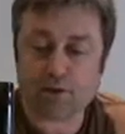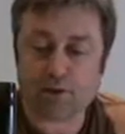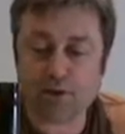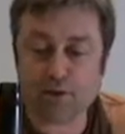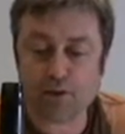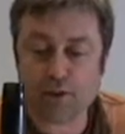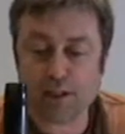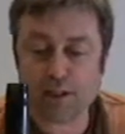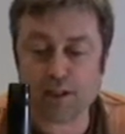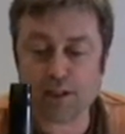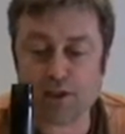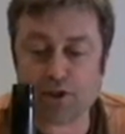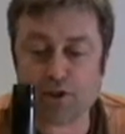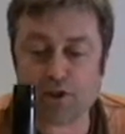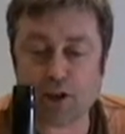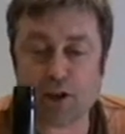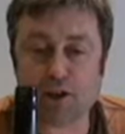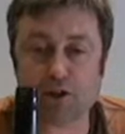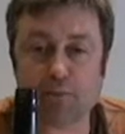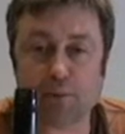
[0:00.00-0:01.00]
to the
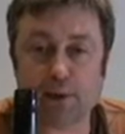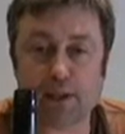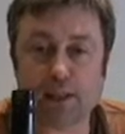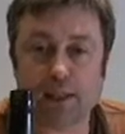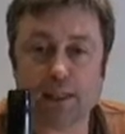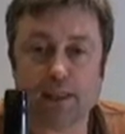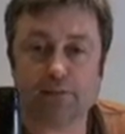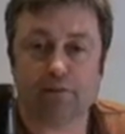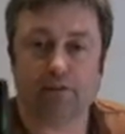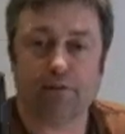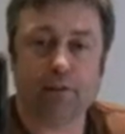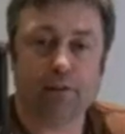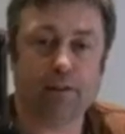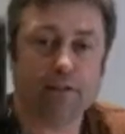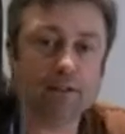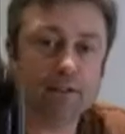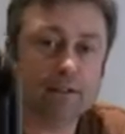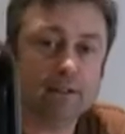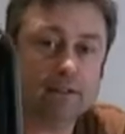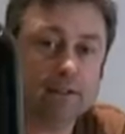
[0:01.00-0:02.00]
Shakespeare Cliff
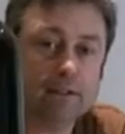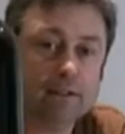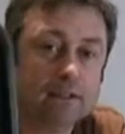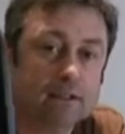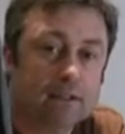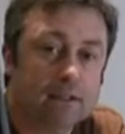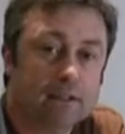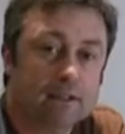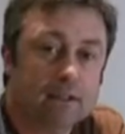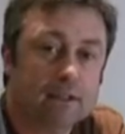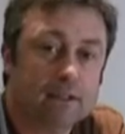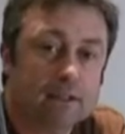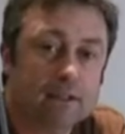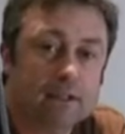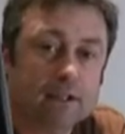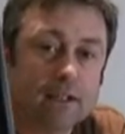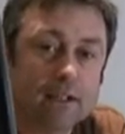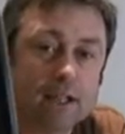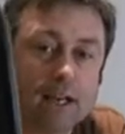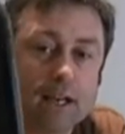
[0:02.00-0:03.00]

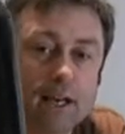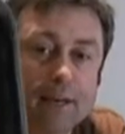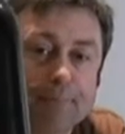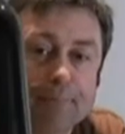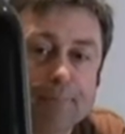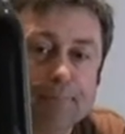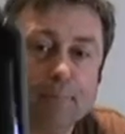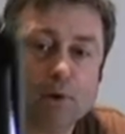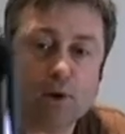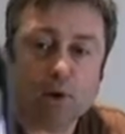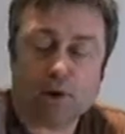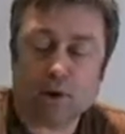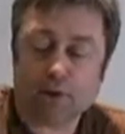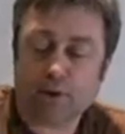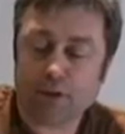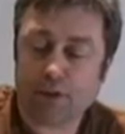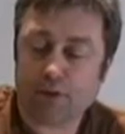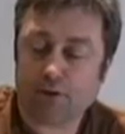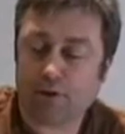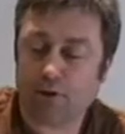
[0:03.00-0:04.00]
Merlot
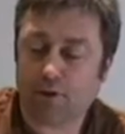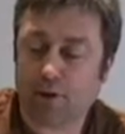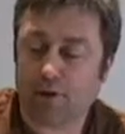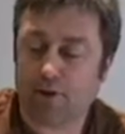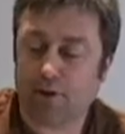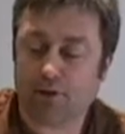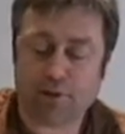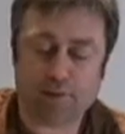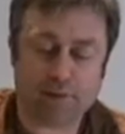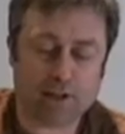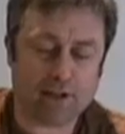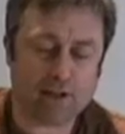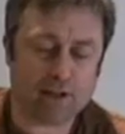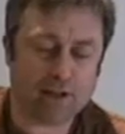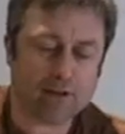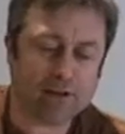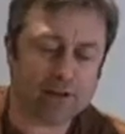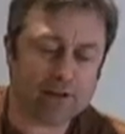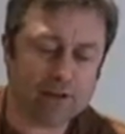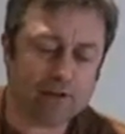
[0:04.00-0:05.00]
there, 2007. And
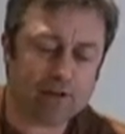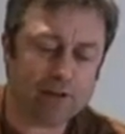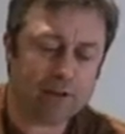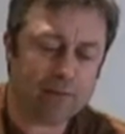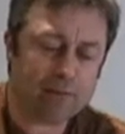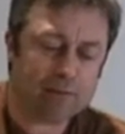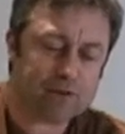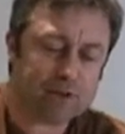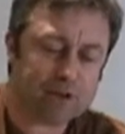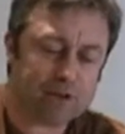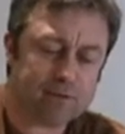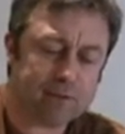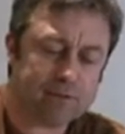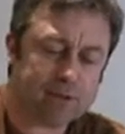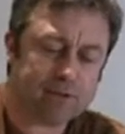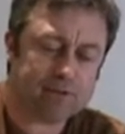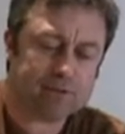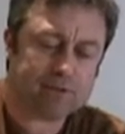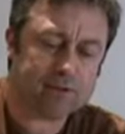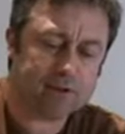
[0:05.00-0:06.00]
now this is, Shakespeare
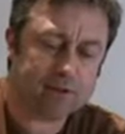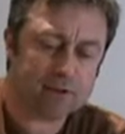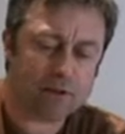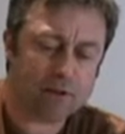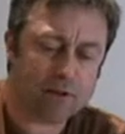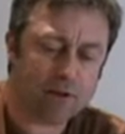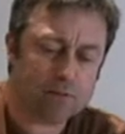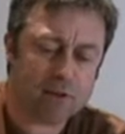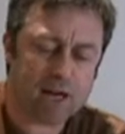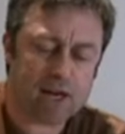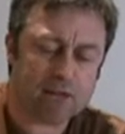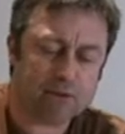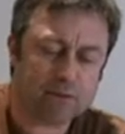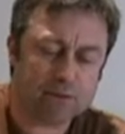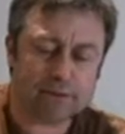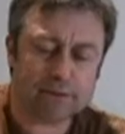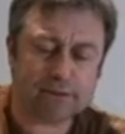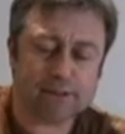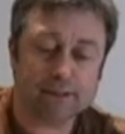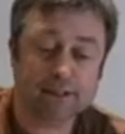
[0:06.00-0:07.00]
Cliff is in
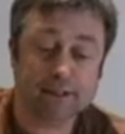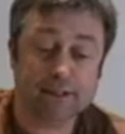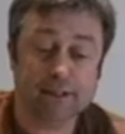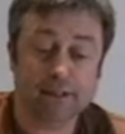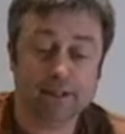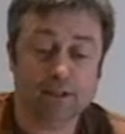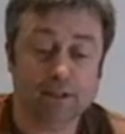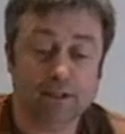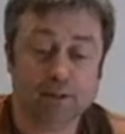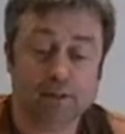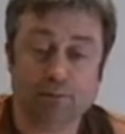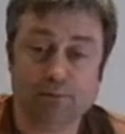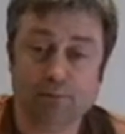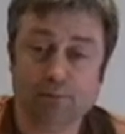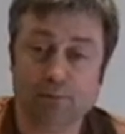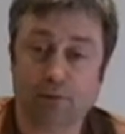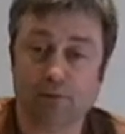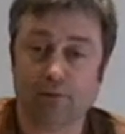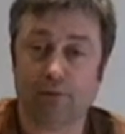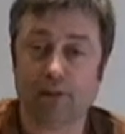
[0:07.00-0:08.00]
Coromandel and
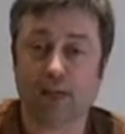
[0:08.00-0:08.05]
not a